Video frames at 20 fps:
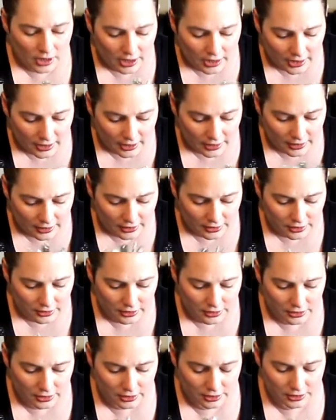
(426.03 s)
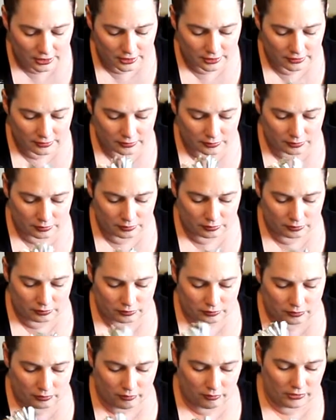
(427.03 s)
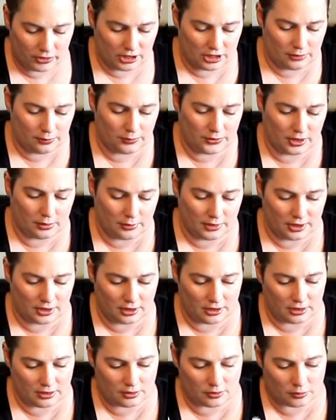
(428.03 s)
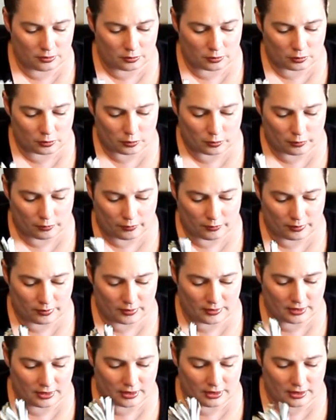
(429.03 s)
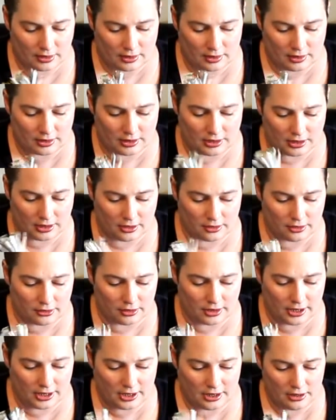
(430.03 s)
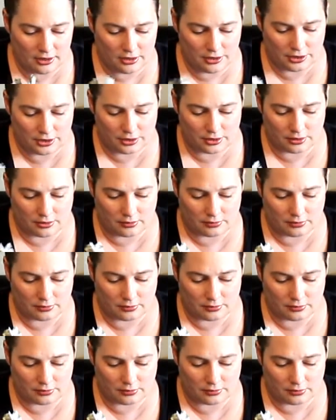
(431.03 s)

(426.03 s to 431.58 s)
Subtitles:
And dip them in the other edge.